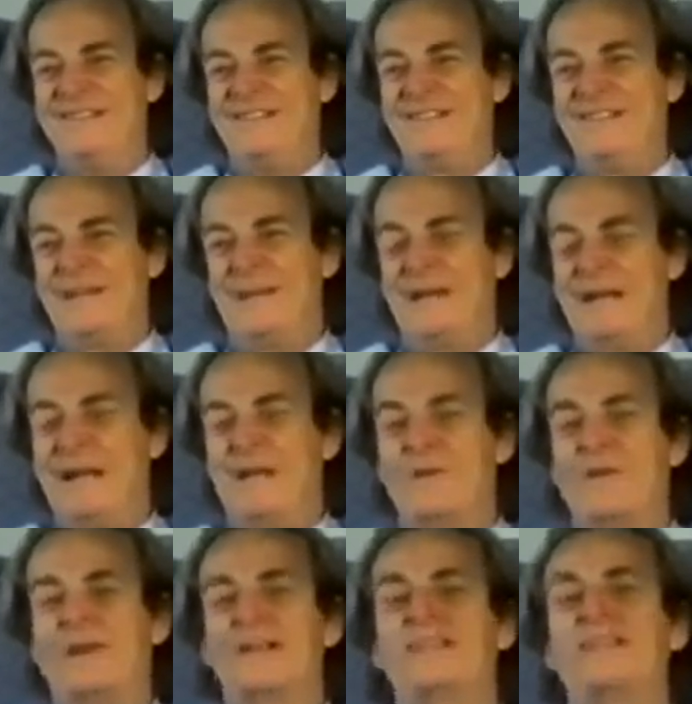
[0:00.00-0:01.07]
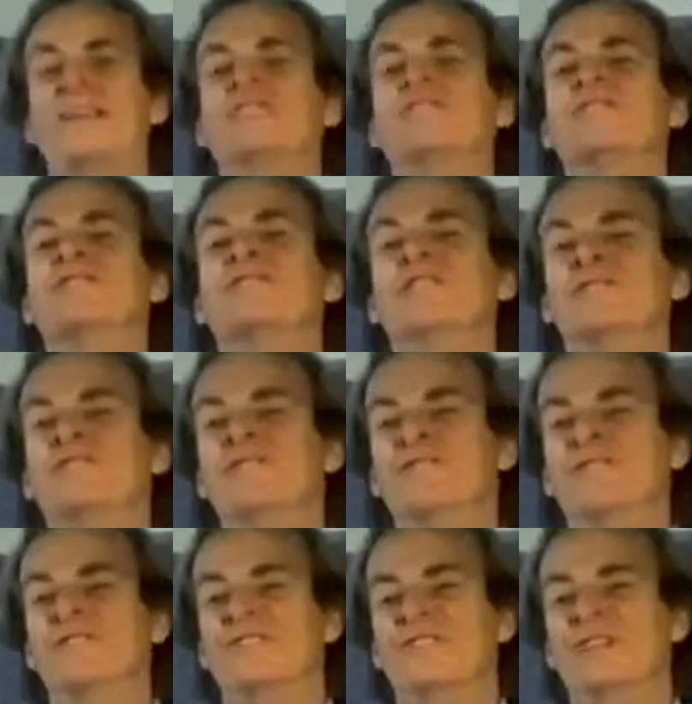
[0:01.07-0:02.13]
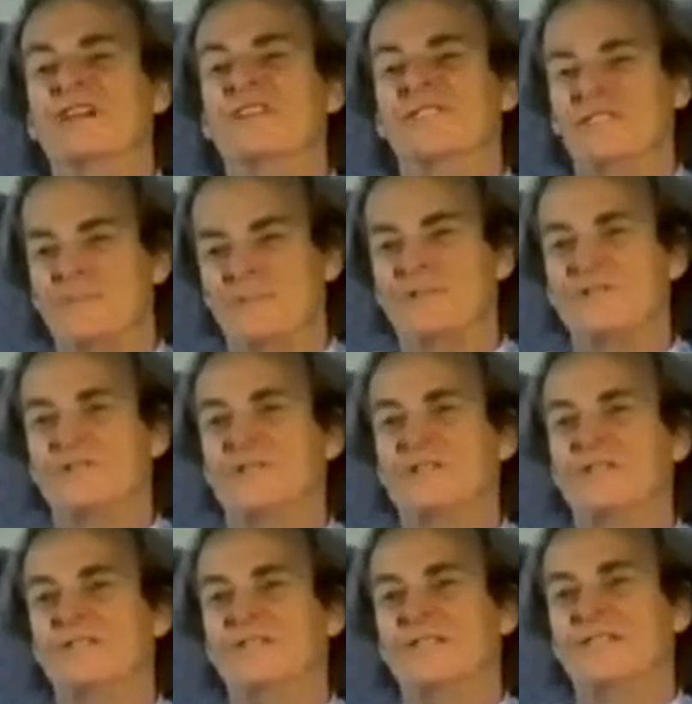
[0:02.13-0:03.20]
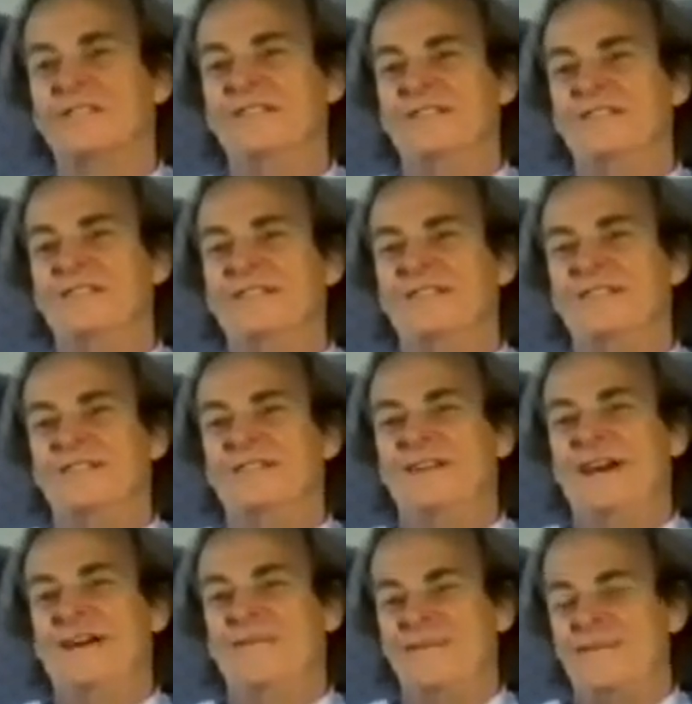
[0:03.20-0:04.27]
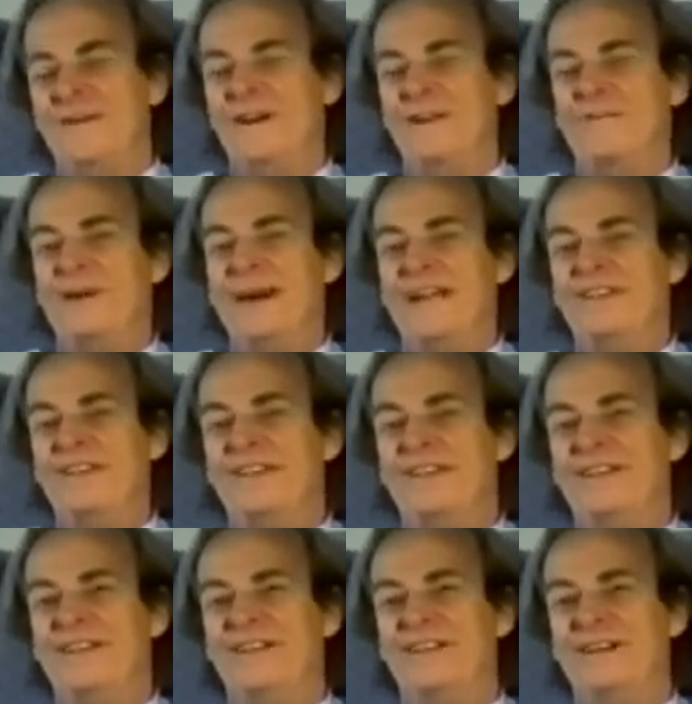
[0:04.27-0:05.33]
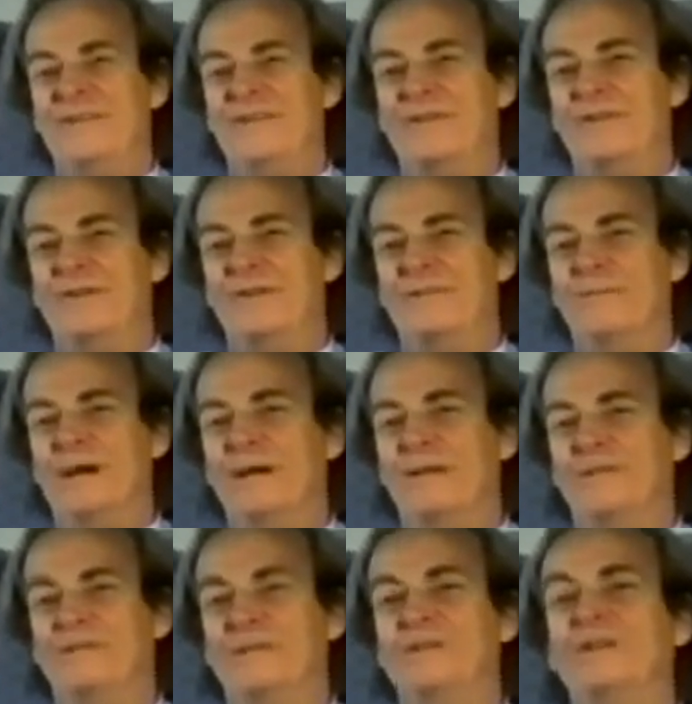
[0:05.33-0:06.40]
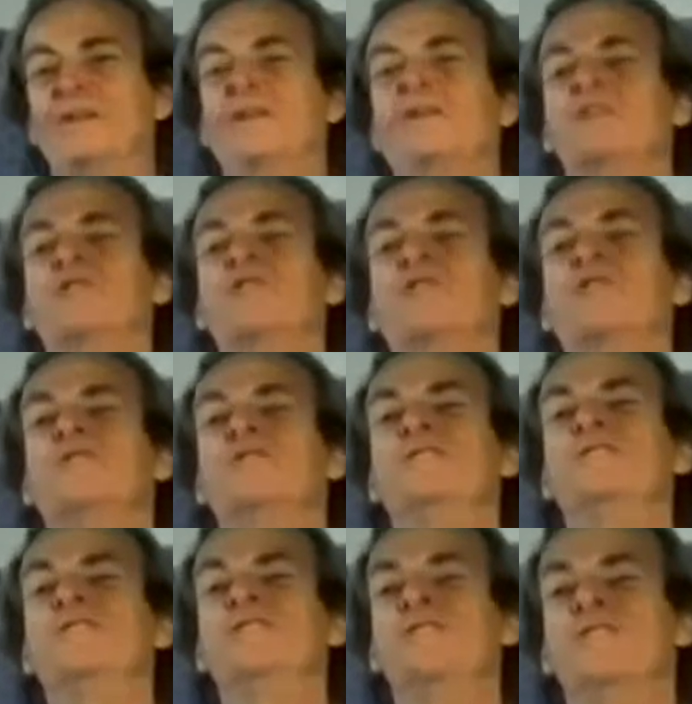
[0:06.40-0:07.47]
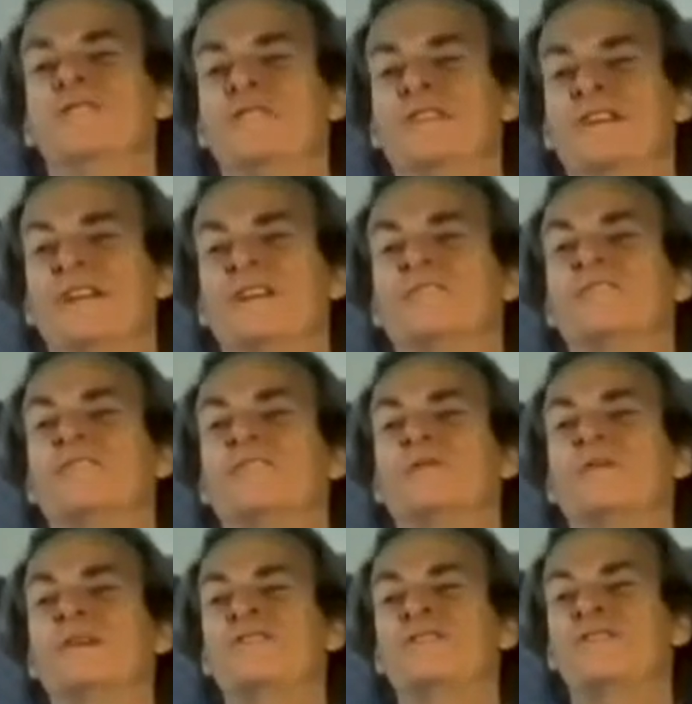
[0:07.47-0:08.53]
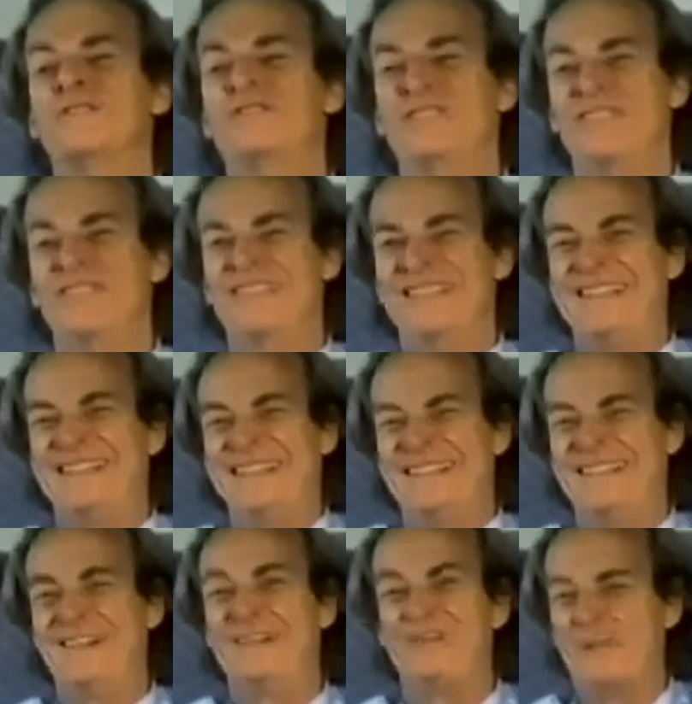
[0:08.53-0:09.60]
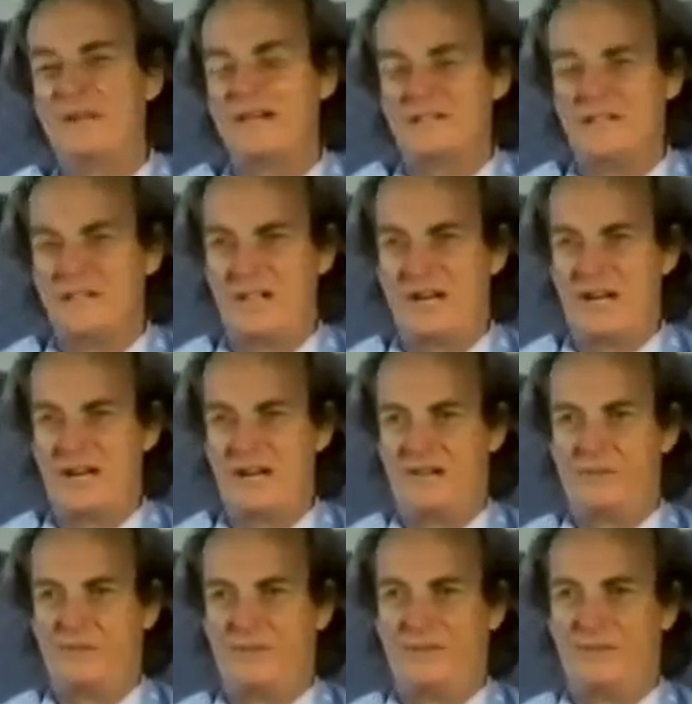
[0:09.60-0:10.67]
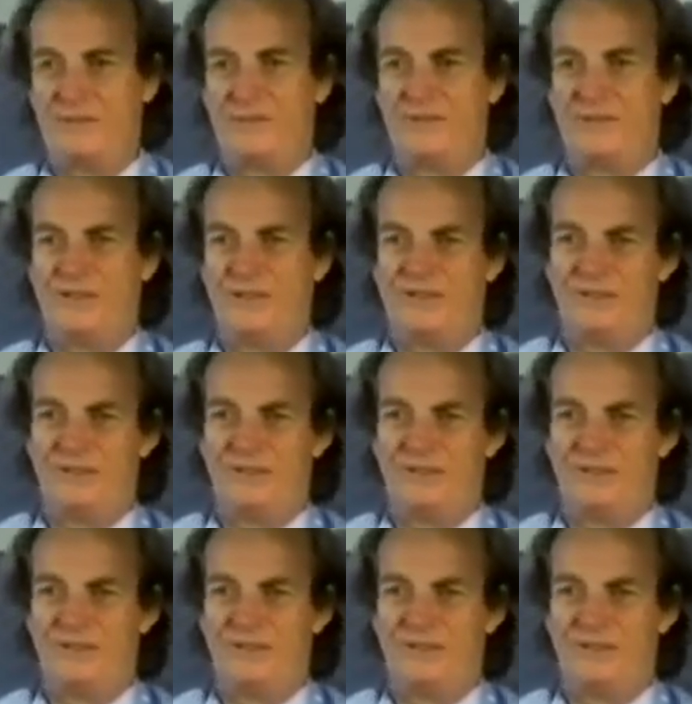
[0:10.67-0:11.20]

think about. I don't want to take this stuff seriously. I think we should just have fun imagining it, not worry about it. There's no teacher going to ask you questions at the end. Otherwise, it's a horrible subject.